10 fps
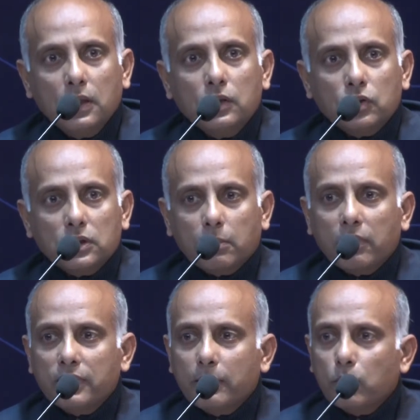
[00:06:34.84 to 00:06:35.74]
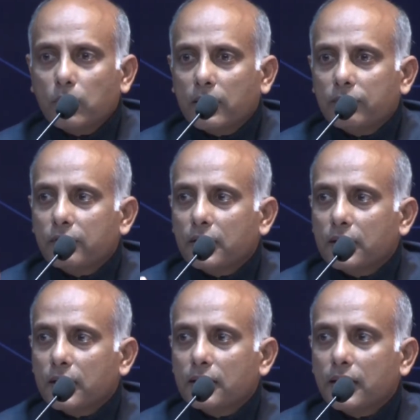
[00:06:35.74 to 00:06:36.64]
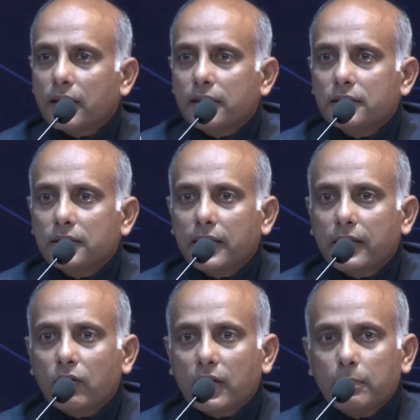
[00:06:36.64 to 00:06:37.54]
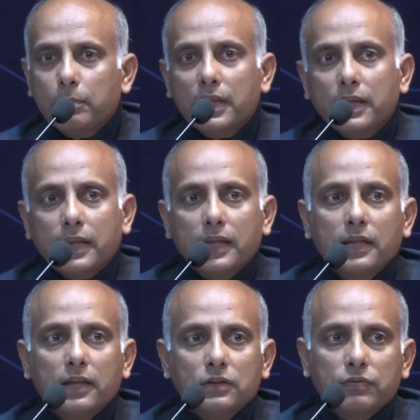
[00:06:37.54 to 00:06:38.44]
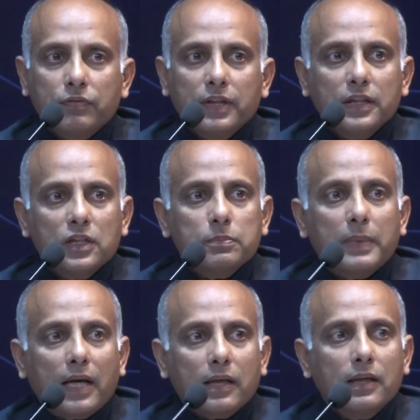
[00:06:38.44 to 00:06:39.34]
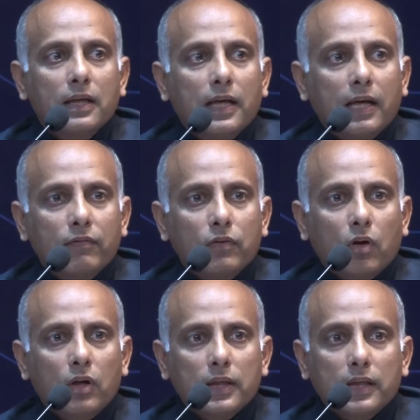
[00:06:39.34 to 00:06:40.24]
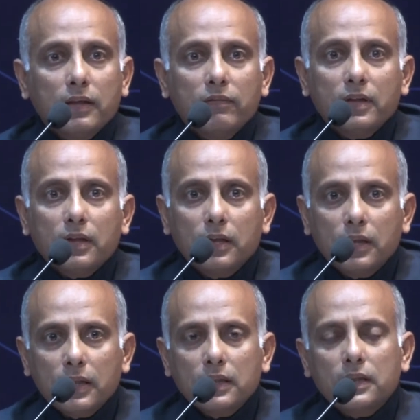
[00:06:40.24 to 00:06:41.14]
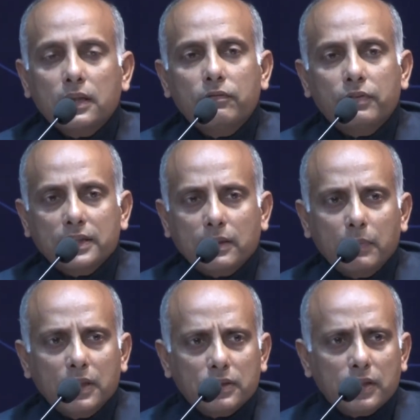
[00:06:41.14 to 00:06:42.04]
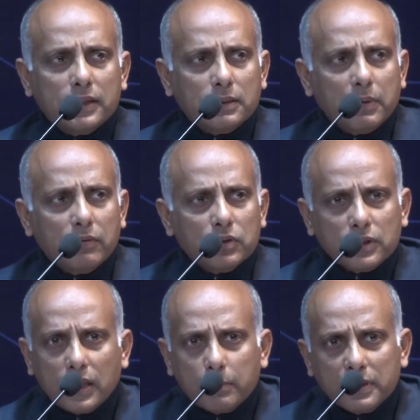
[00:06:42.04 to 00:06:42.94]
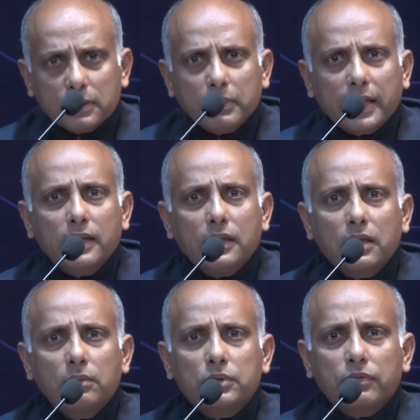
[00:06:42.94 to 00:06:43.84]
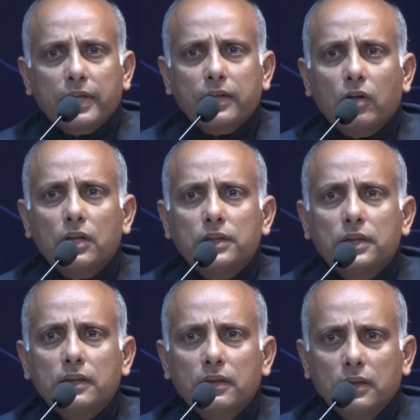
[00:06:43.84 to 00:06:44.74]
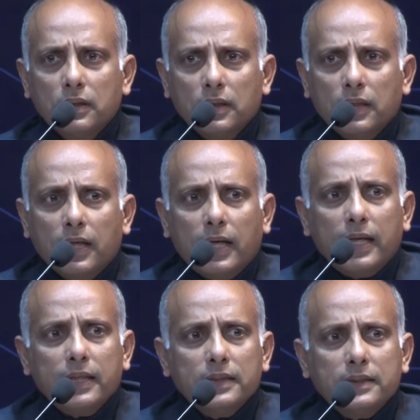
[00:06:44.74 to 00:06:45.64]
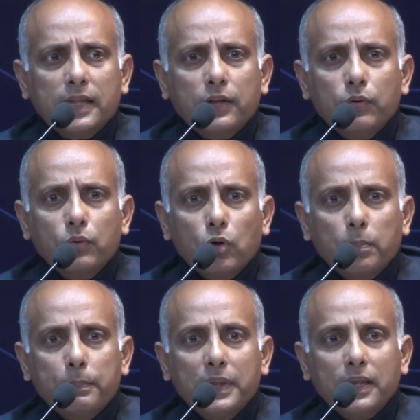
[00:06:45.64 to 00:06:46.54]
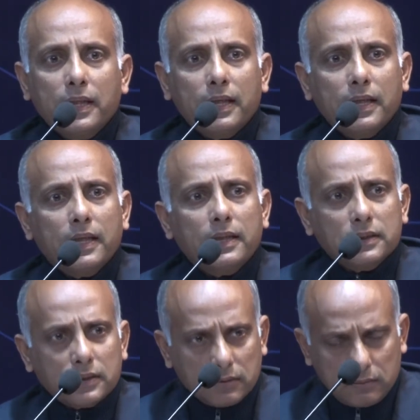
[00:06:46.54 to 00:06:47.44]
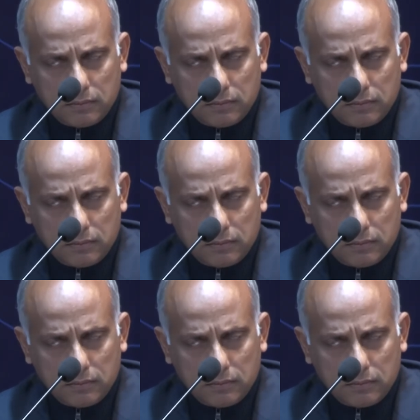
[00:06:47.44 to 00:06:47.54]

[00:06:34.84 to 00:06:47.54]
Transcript: So some of them who have uh, done their engineering or M B A ten years, fifteen years back have not even heard the term. For example, yesterday somebody was telling me some ten terms of technology and he said, do you know P A A S?